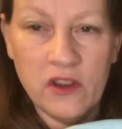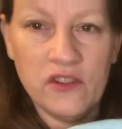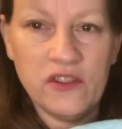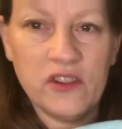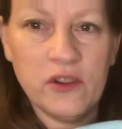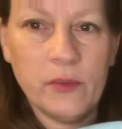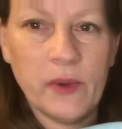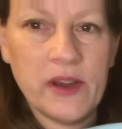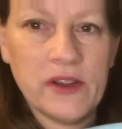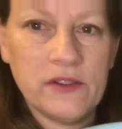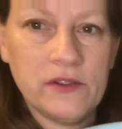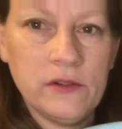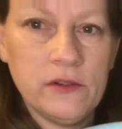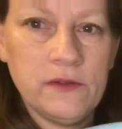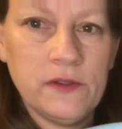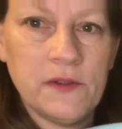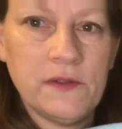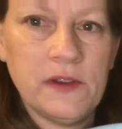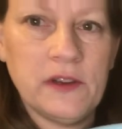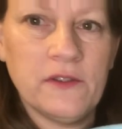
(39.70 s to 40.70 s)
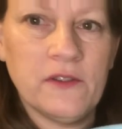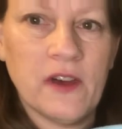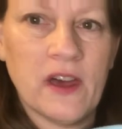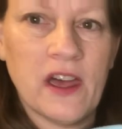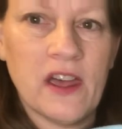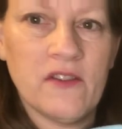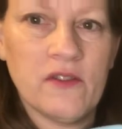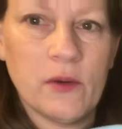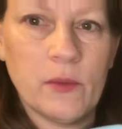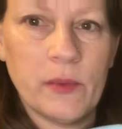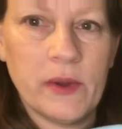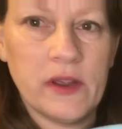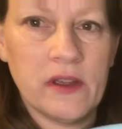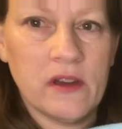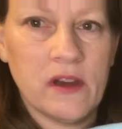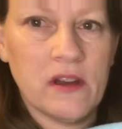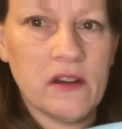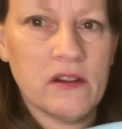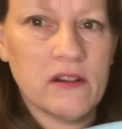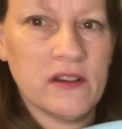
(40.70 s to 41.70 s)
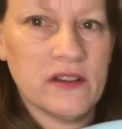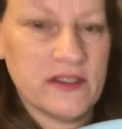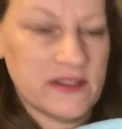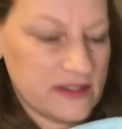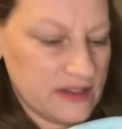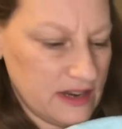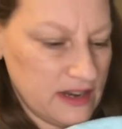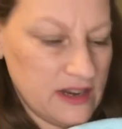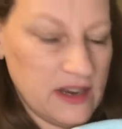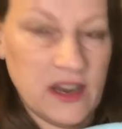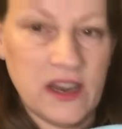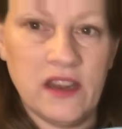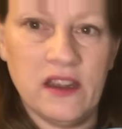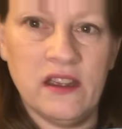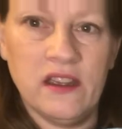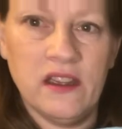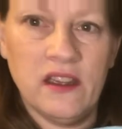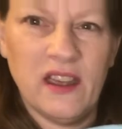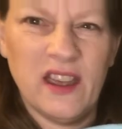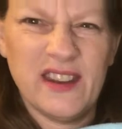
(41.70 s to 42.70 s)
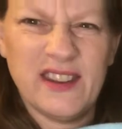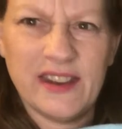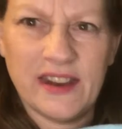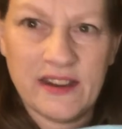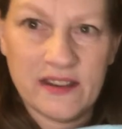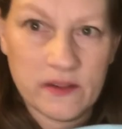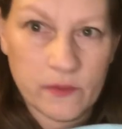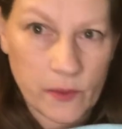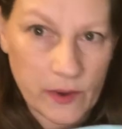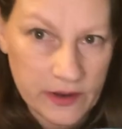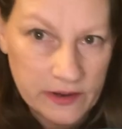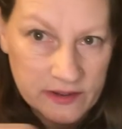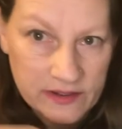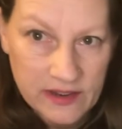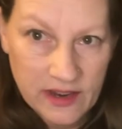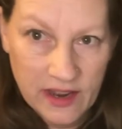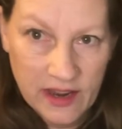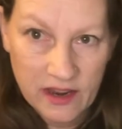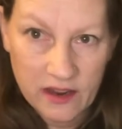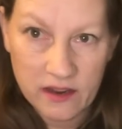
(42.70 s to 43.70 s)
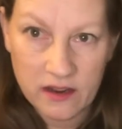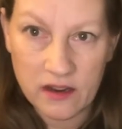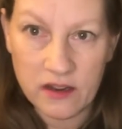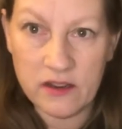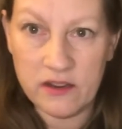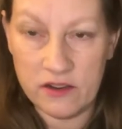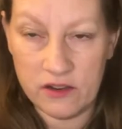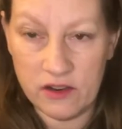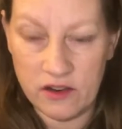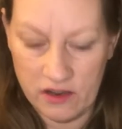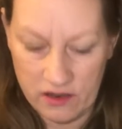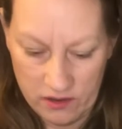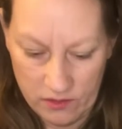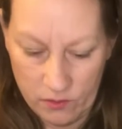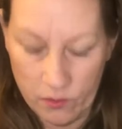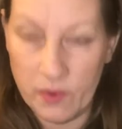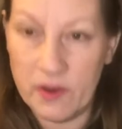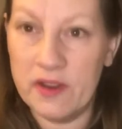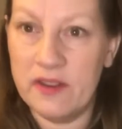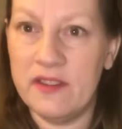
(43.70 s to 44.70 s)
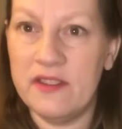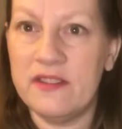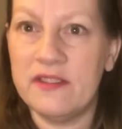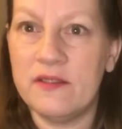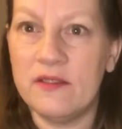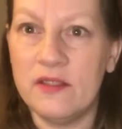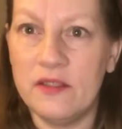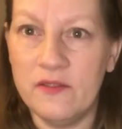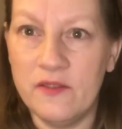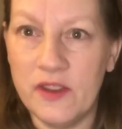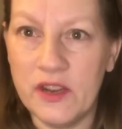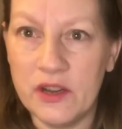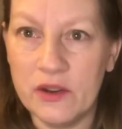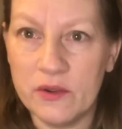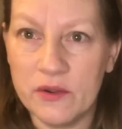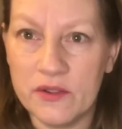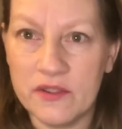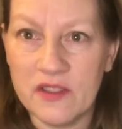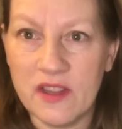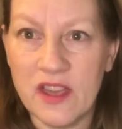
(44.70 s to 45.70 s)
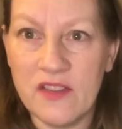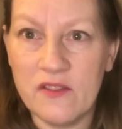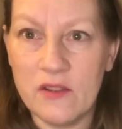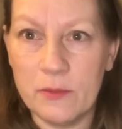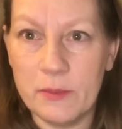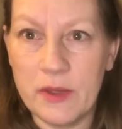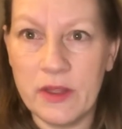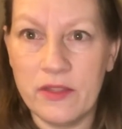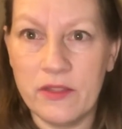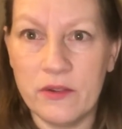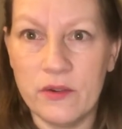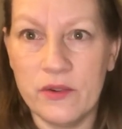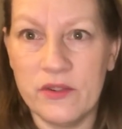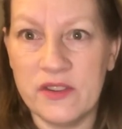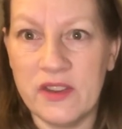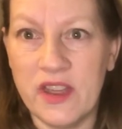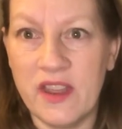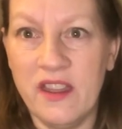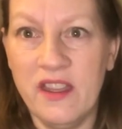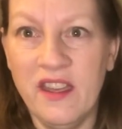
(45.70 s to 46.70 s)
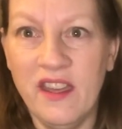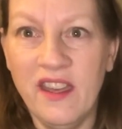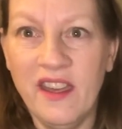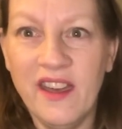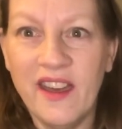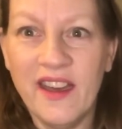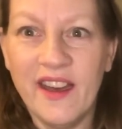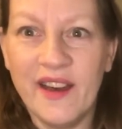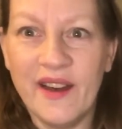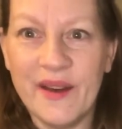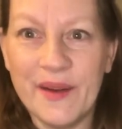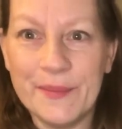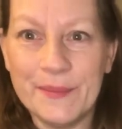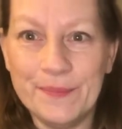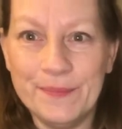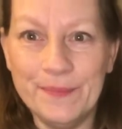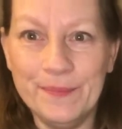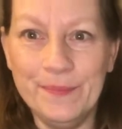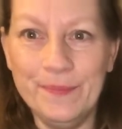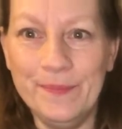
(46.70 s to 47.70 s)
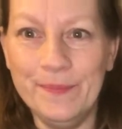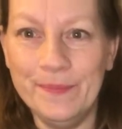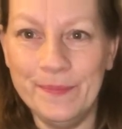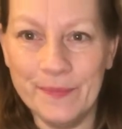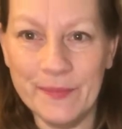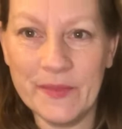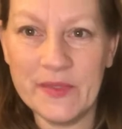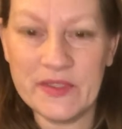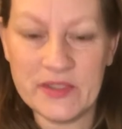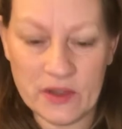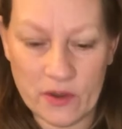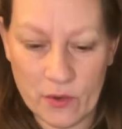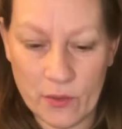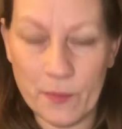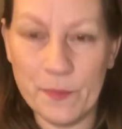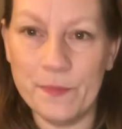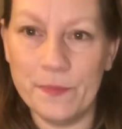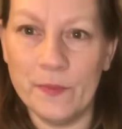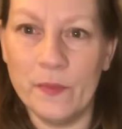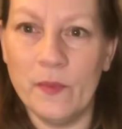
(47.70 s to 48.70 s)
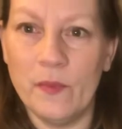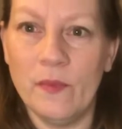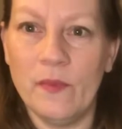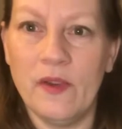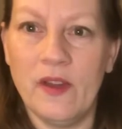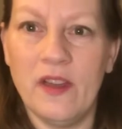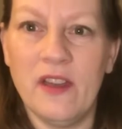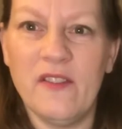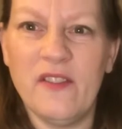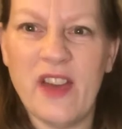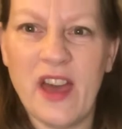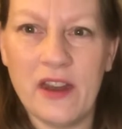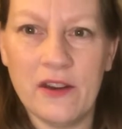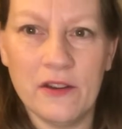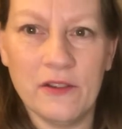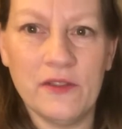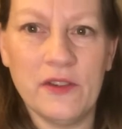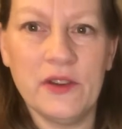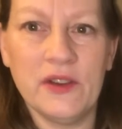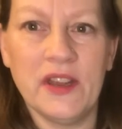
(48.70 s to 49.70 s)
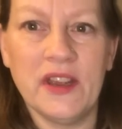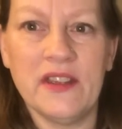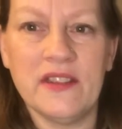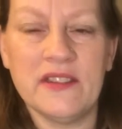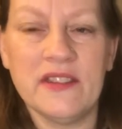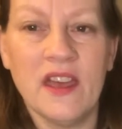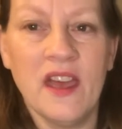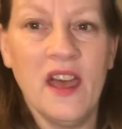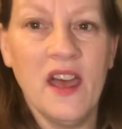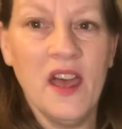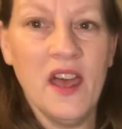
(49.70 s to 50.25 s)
She weighed 255 when we got her on Sunday. And today's Wednesday, and when this video goes live, it'll be Thursday. So I've had her a few days.